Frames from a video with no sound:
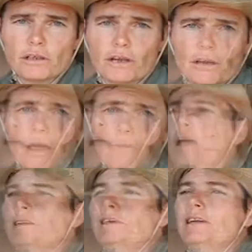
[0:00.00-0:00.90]
in a day.
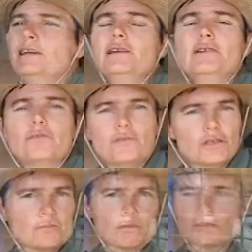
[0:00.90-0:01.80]
And any enrichment,